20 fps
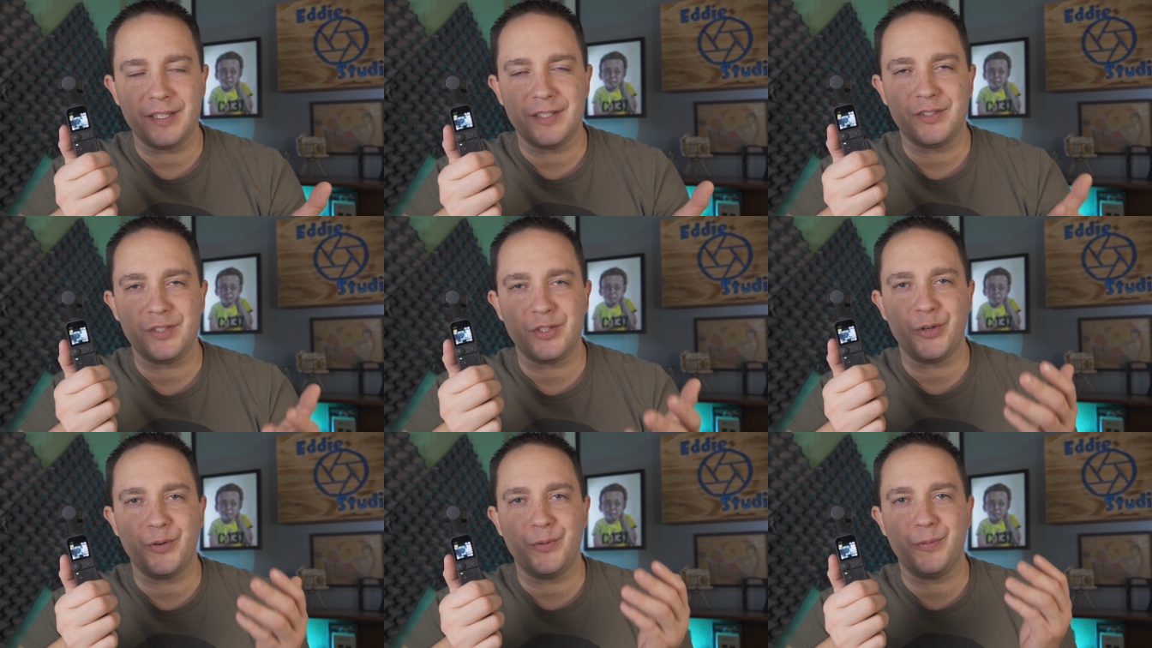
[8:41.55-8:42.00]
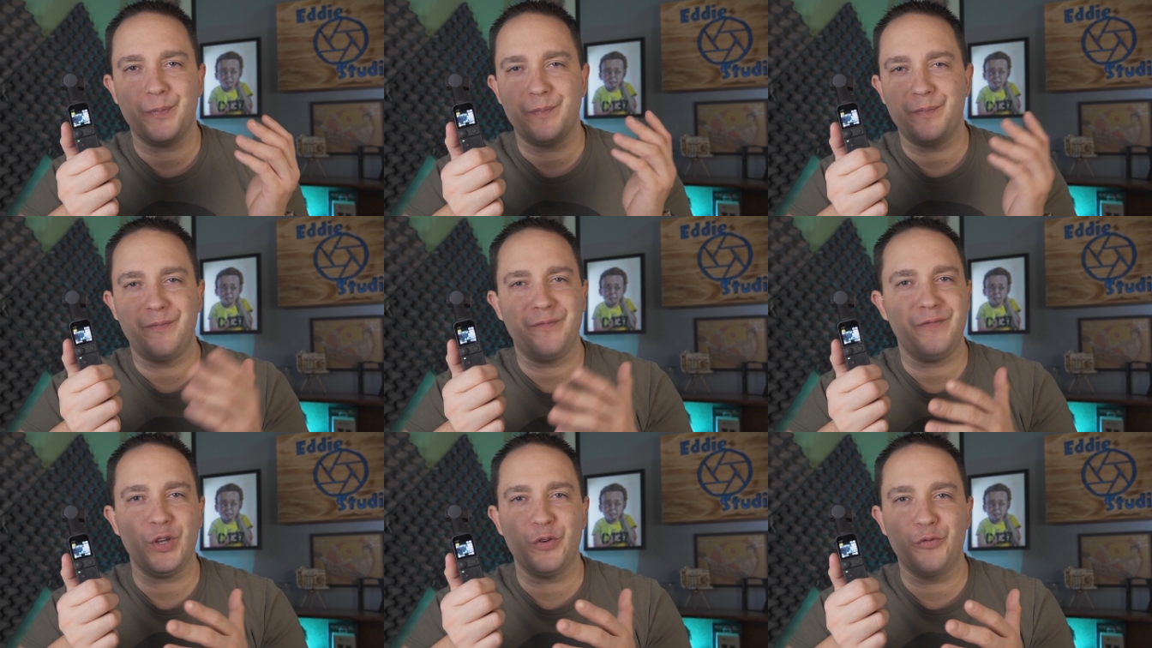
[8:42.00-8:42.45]
so
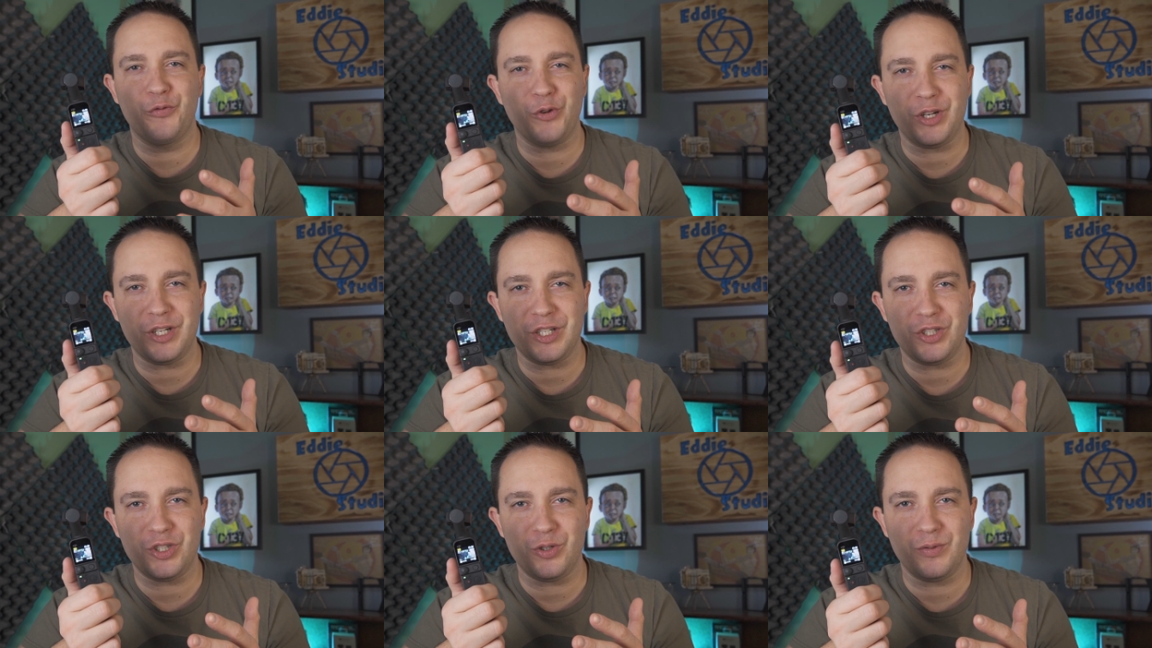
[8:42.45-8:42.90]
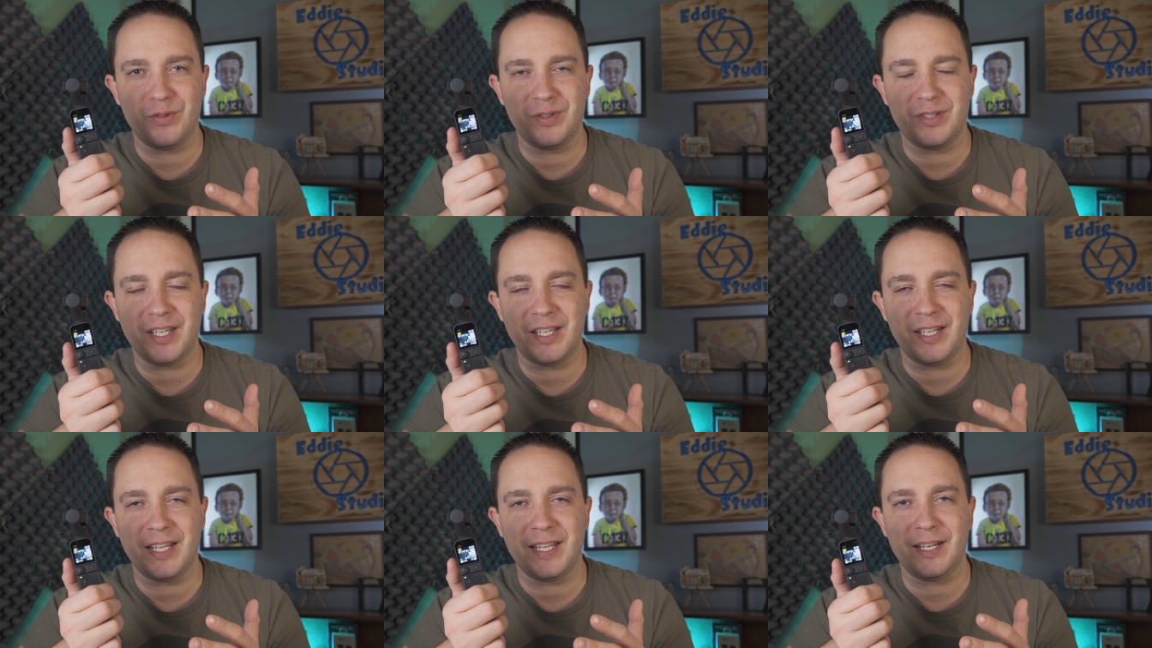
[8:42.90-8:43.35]
feel free to shoot in
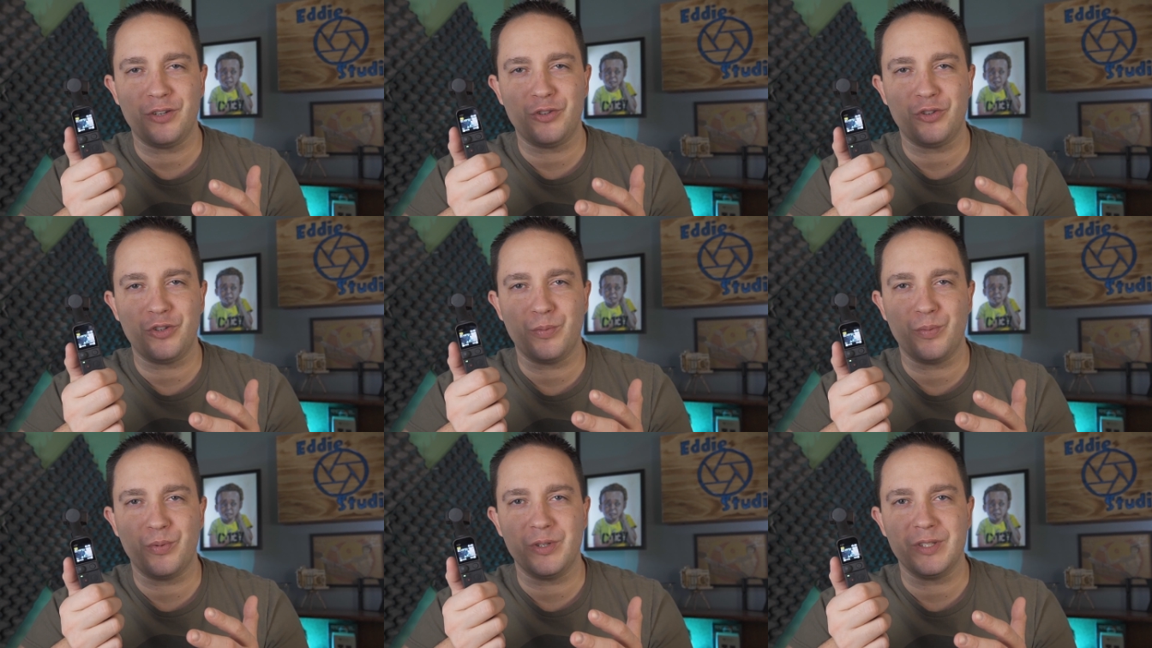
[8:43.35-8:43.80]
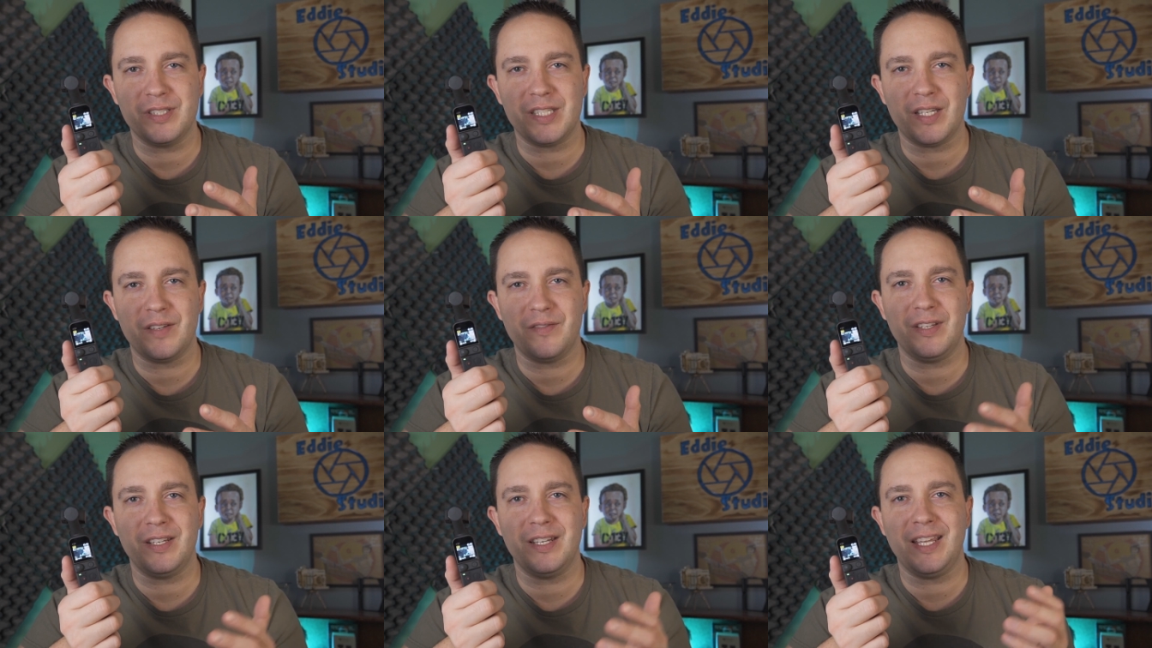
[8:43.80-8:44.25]
1080 or
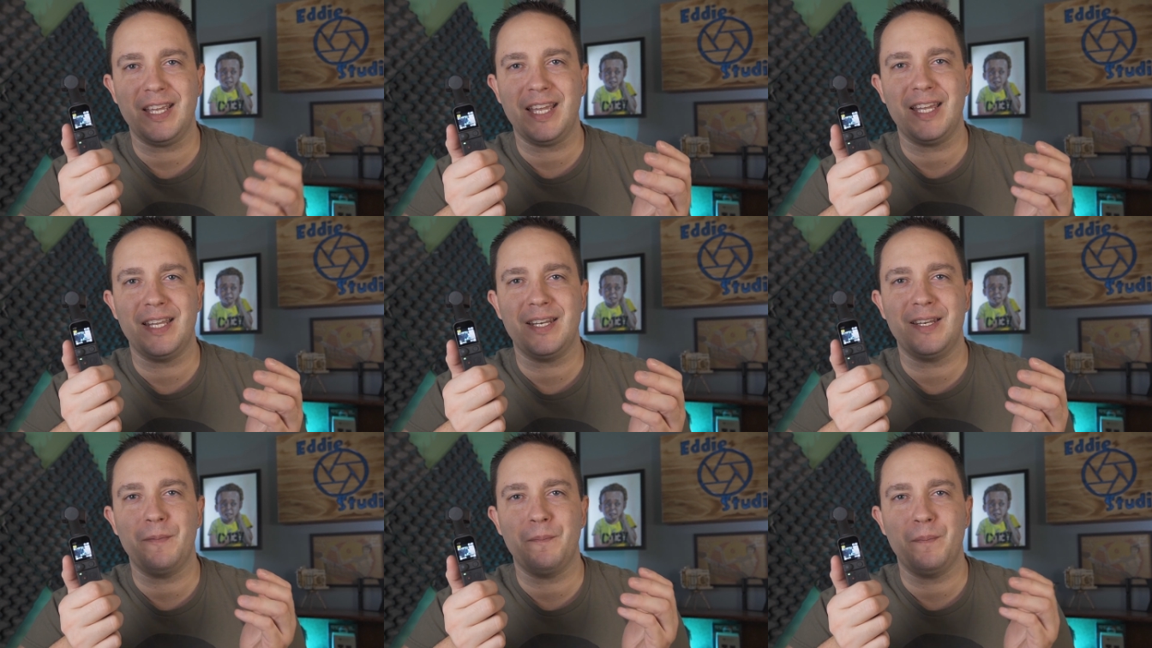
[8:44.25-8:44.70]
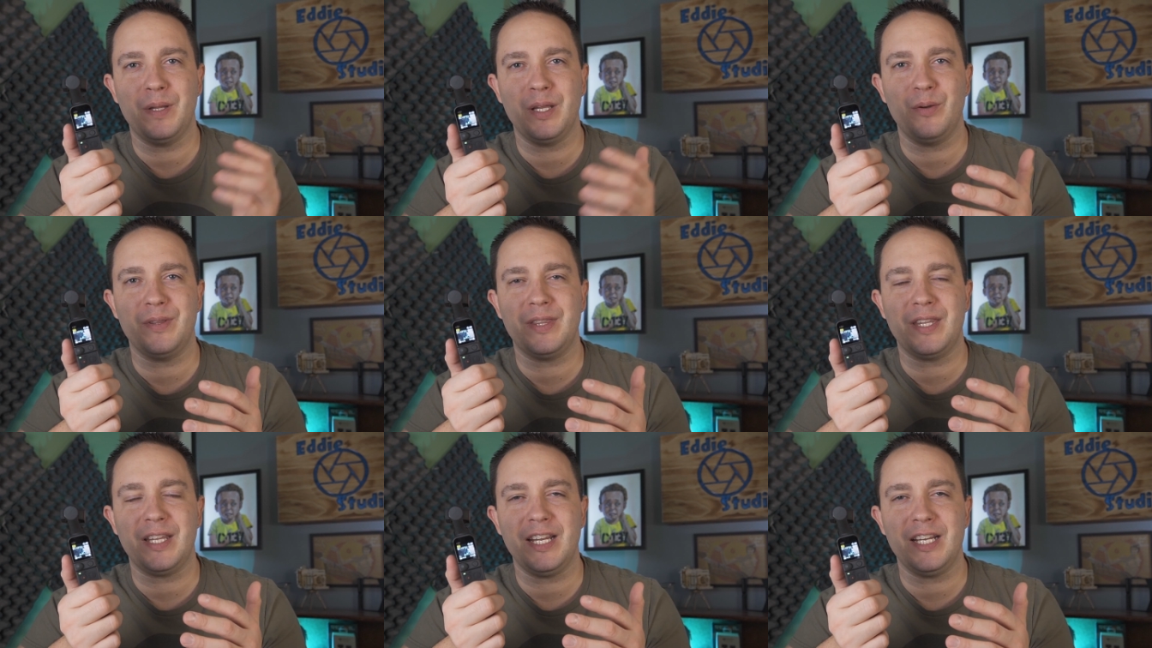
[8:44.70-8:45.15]
2.7 and play
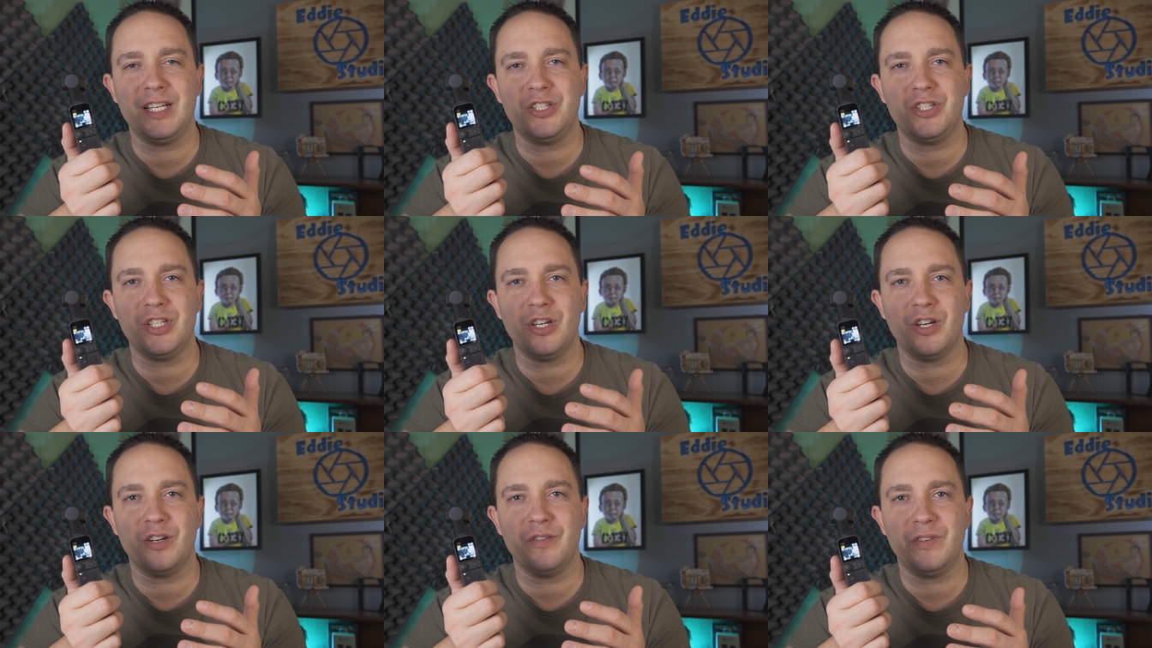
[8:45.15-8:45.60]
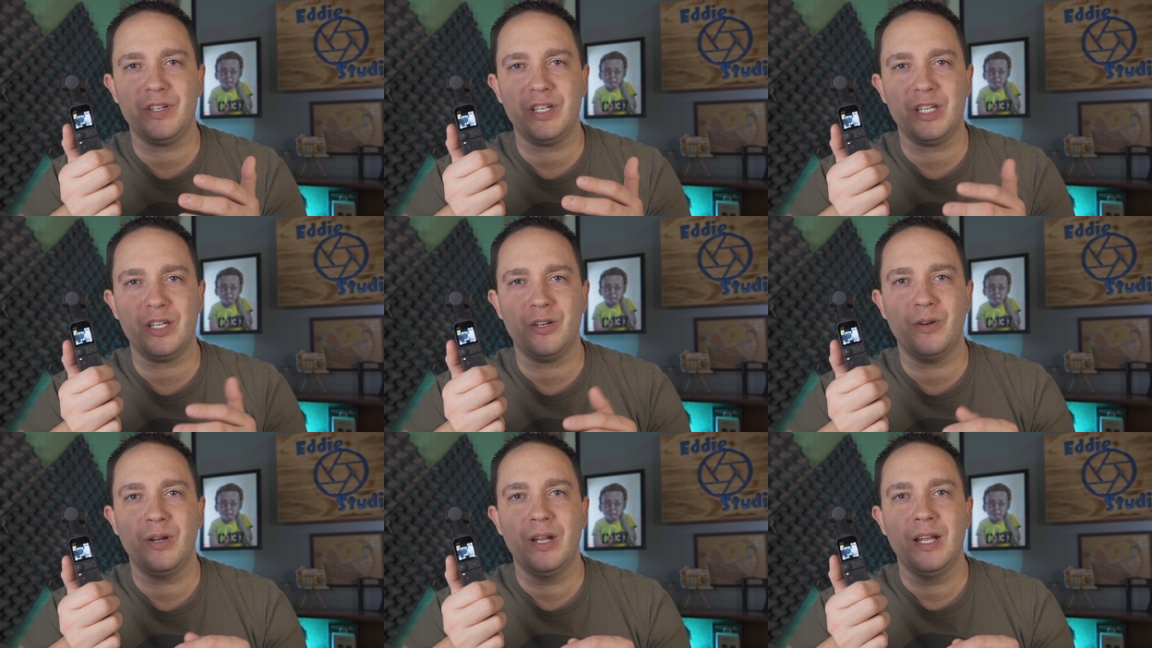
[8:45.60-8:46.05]
with that HDR
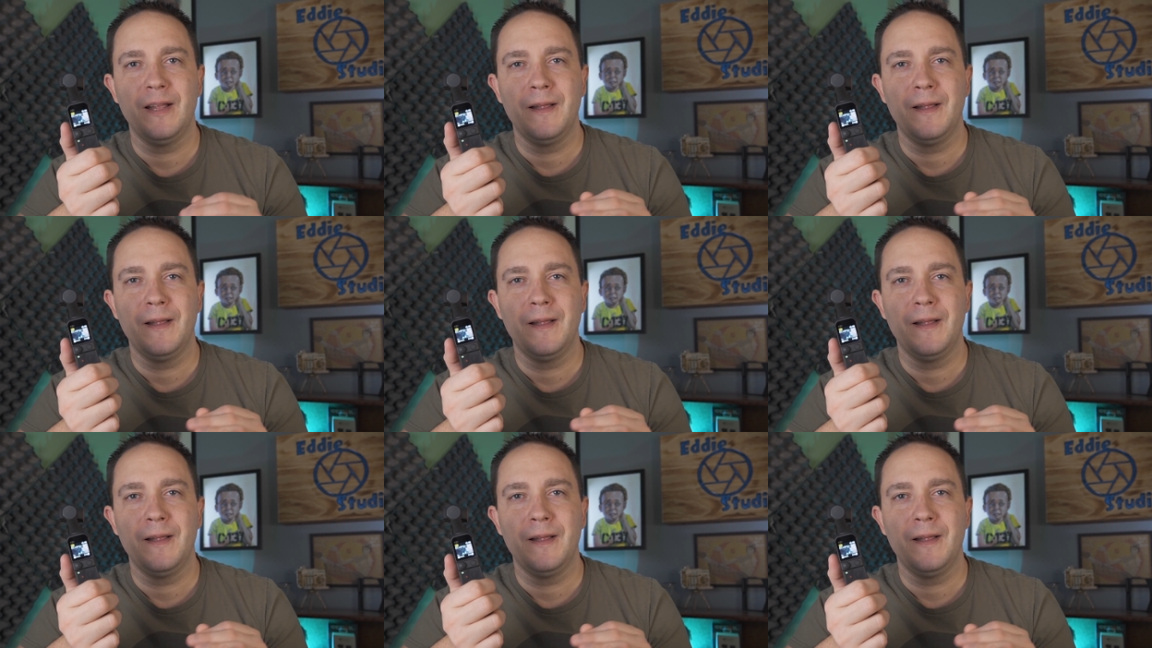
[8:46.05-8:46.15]
video.